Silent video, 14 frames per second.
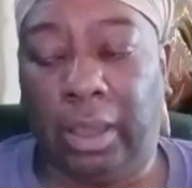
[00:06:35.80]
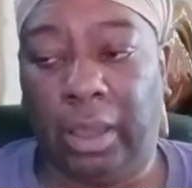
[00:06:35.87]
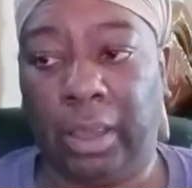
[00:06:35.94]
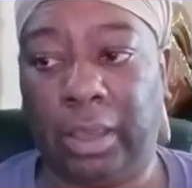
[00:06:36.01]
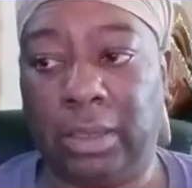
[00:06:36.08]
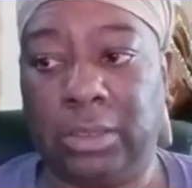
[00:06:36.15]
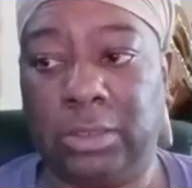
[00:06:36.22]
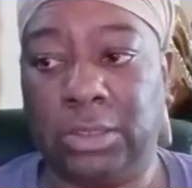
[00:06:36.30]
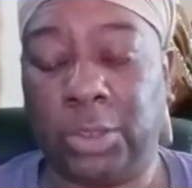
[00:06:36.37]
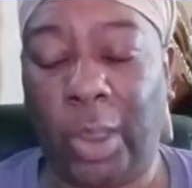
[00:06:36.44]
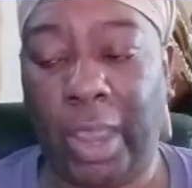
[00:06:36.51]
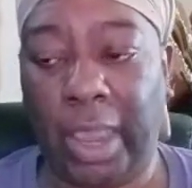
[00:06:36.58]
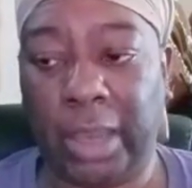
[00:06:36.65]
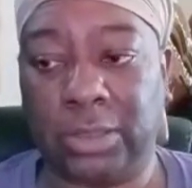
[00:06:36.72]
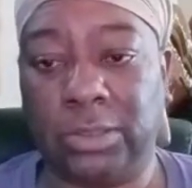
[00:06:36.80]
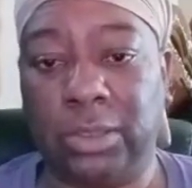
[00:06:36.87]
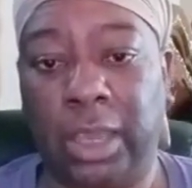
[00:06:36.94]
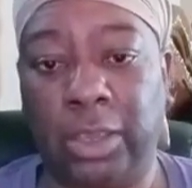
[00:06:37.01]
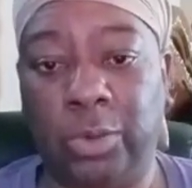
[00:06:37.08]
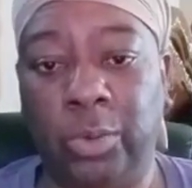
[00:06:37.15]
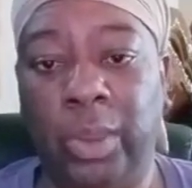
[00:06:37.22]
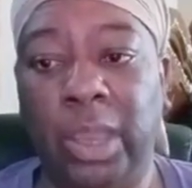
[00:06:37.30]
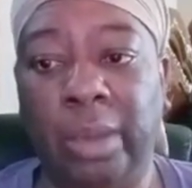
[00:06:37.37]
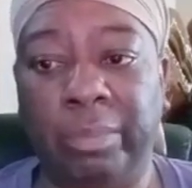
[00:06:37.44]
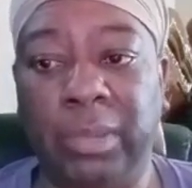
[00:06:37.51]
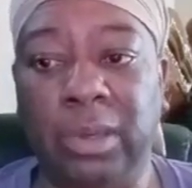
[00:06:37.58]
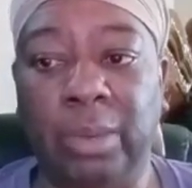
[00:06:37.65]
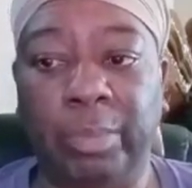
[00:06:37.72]
And so I asked her, can you
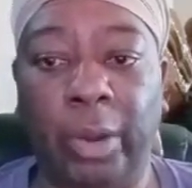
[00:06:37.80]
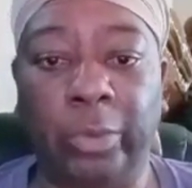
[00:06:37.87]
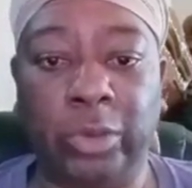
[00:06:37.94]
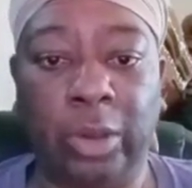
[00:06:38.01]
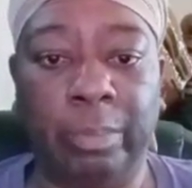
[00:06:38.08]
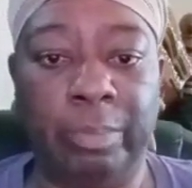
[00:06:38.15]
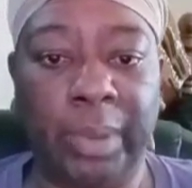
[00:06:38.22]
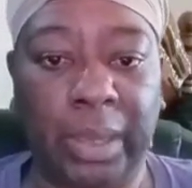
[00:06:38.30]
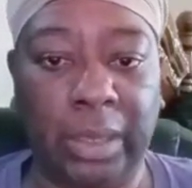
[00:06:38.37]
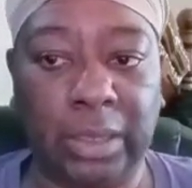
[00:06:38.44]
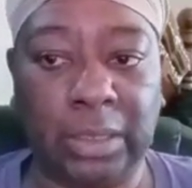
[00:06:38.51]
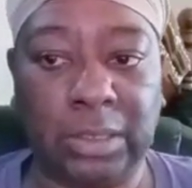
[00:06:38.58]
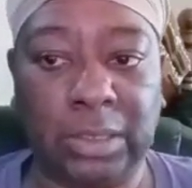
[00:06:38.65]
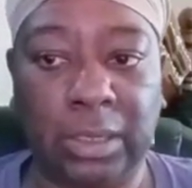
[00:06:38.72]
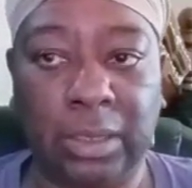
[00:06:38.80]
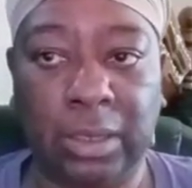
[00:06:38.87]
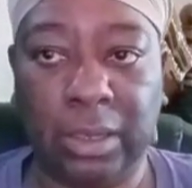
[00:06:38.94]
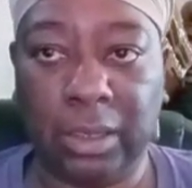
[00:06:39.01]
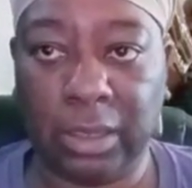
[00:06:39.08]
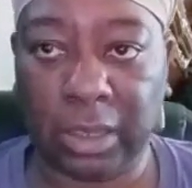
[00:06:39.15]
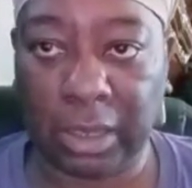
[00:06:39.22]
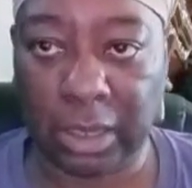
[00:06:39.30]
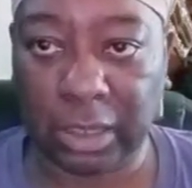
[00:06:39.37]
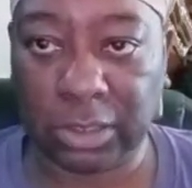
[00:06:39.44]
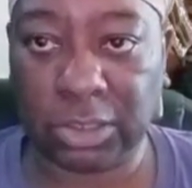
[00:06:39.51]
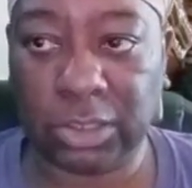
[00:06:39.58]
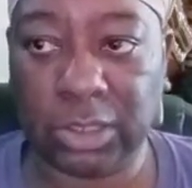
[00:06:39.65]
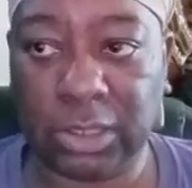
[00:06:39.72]
help me up on your bed?
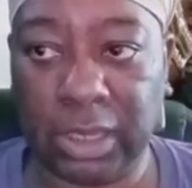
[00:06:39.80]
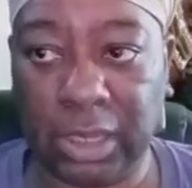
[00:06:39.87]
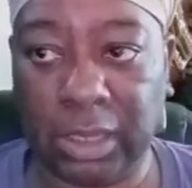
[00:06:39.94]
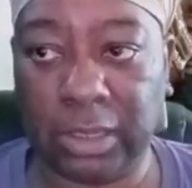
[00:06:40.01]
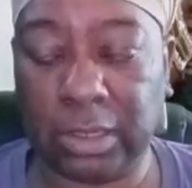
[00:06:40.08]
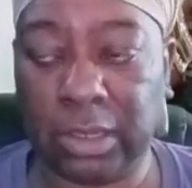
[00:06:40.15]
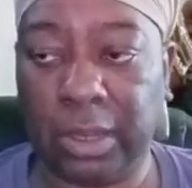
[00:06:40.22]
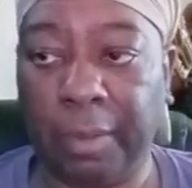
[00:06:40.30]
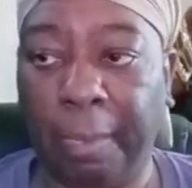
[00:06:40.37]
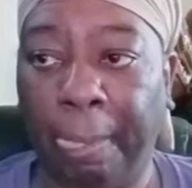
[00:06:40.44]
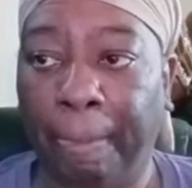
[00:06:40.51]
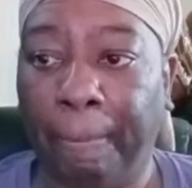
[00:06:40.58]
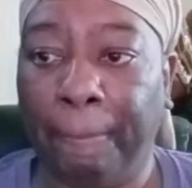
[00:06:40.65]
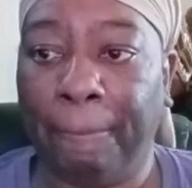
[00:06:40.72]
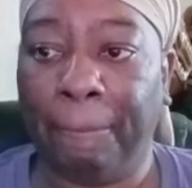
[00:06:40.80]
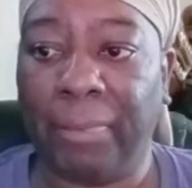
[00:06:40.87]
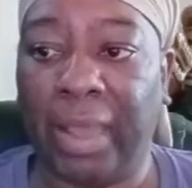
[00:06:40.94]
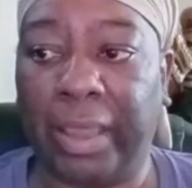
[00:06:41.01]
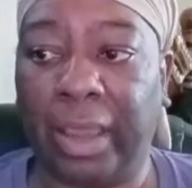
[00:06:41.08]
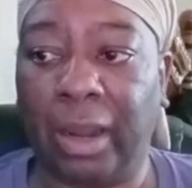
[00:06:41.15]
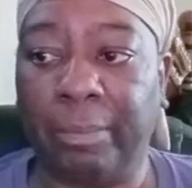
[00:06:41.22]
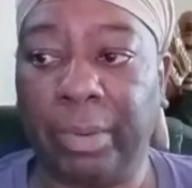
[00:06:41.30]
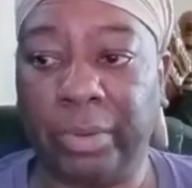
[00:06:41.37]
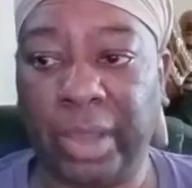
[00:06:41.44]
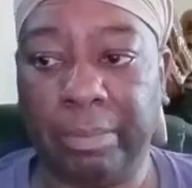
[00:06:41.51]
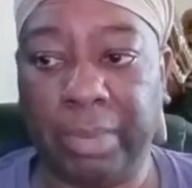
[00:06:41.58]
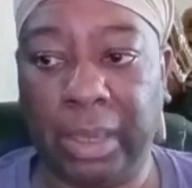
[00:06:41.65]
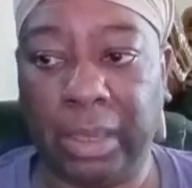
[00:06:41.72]
And she did. I got up on
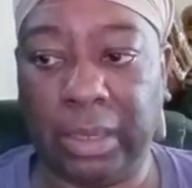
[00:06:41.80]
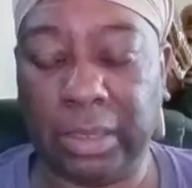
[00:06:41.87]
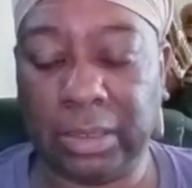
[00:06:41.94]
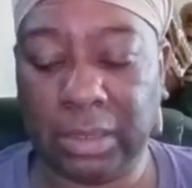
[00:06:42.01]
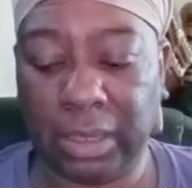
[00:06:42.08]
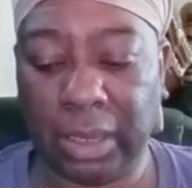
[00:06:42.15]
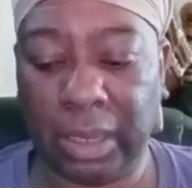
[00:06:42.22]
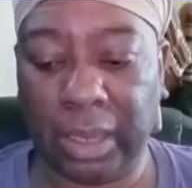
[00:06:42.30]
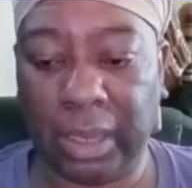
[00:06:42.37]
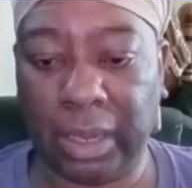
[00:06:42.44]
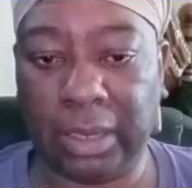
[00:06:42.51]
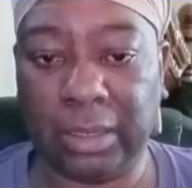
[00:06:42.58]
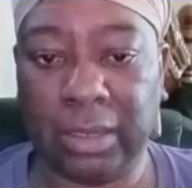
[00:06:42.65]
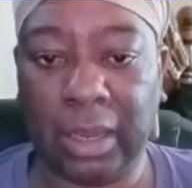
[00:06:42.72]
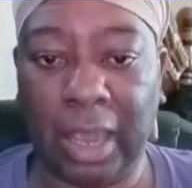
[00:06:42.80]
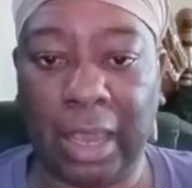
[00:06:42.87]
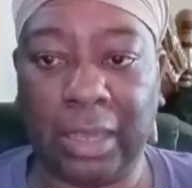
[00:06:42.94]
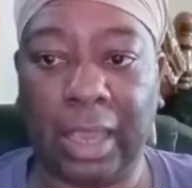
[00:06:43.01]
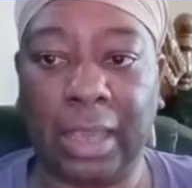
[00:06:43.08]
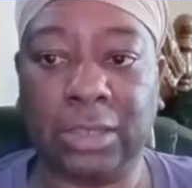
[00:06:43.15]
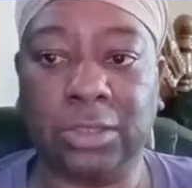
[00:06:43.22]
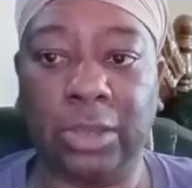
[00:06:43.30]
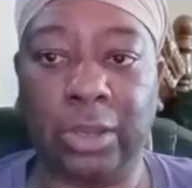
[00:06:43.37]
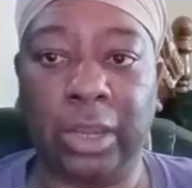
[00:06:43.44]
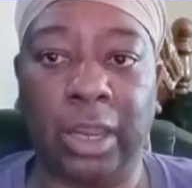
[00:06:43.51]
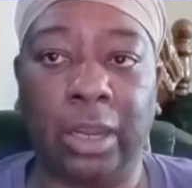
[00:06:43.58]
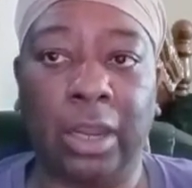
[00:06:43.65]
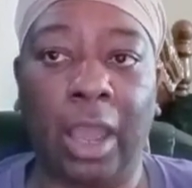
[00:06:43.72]
a bed and I asked her,
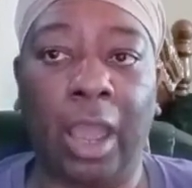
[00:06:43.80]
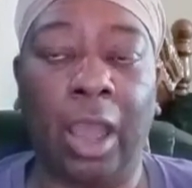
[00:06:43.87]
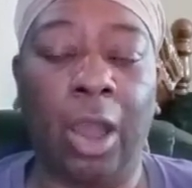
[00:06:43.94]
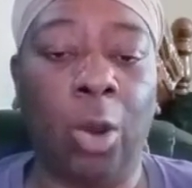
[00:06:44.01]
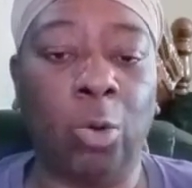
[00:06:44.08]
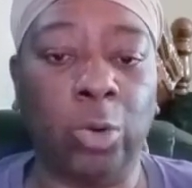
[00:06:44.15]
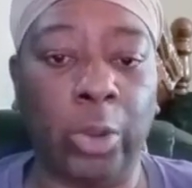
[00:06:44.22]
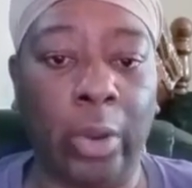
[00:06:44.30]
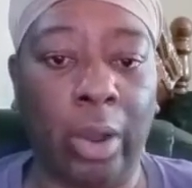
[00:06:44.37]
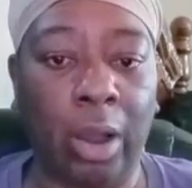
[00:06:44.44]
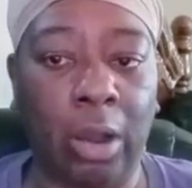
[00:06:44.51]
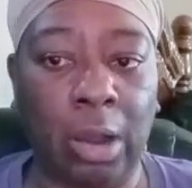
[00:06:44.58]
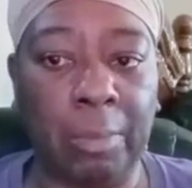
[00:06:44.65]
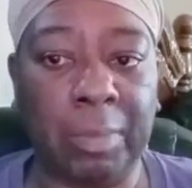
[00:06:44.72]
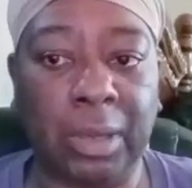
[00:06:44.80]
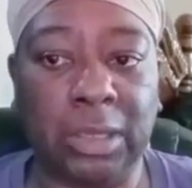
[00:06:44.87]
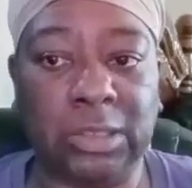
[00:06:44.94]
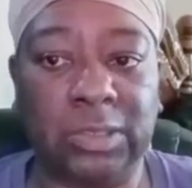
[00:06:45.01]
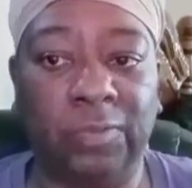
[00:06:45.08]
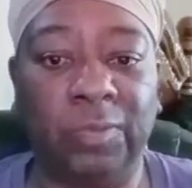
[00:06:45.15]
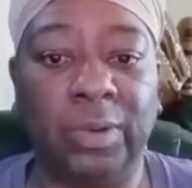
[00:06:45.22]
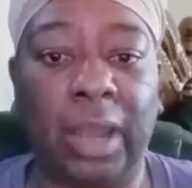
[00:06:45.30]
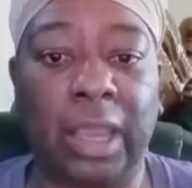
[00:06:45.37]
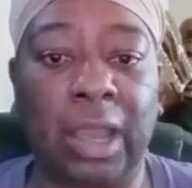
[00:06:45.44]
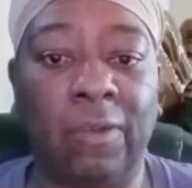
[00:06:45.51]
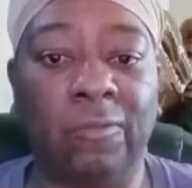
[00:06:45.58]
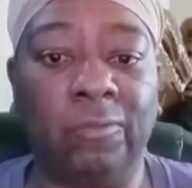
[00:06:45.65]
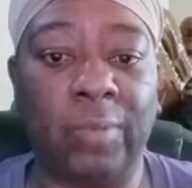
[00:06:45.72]
can I hold your arm, because it feel like
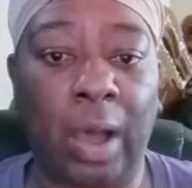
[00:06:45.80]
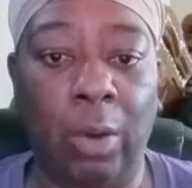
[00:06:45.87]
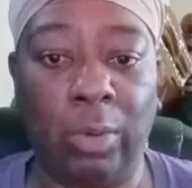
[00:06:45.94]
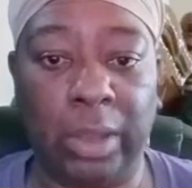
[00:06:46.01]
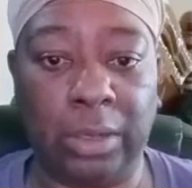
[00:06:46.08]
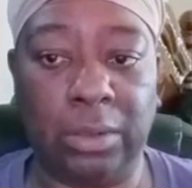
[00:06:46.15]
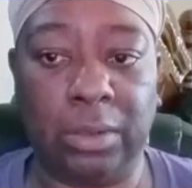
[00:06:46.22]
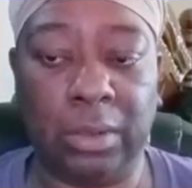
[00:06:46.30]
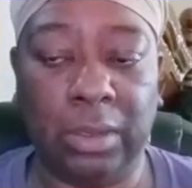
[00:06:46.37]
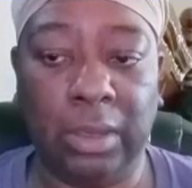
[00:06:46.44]
I'm falling